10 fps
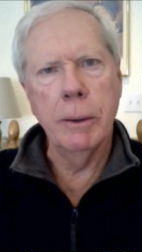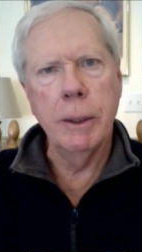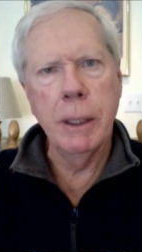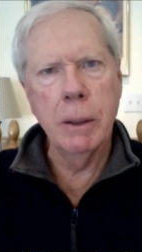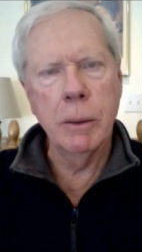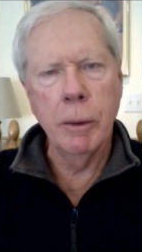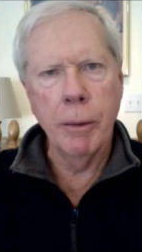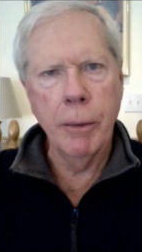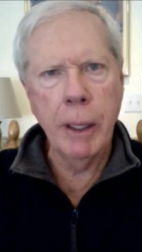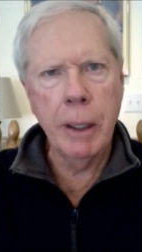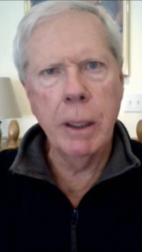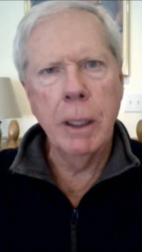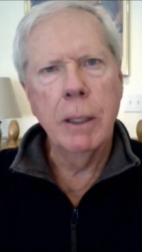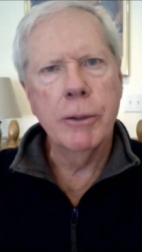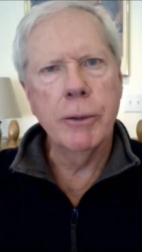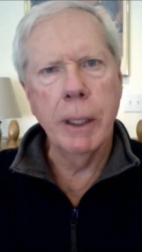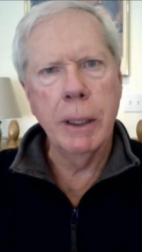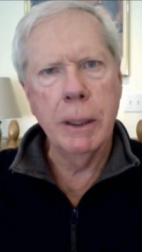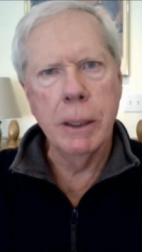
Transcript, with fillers: deal with their trade